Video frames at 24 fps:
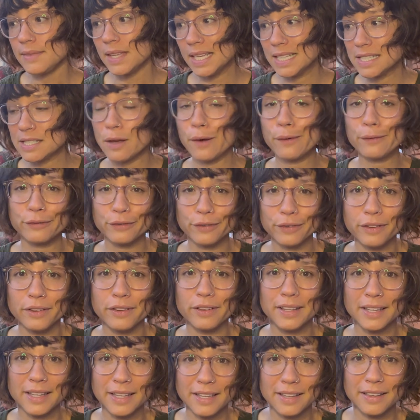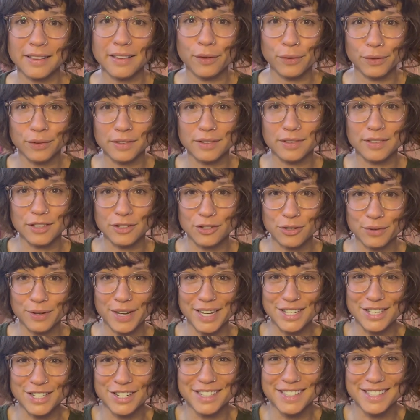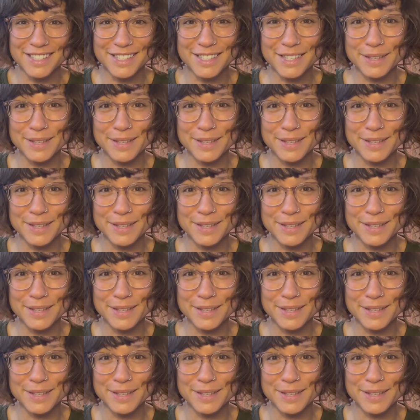it's helpful in those situations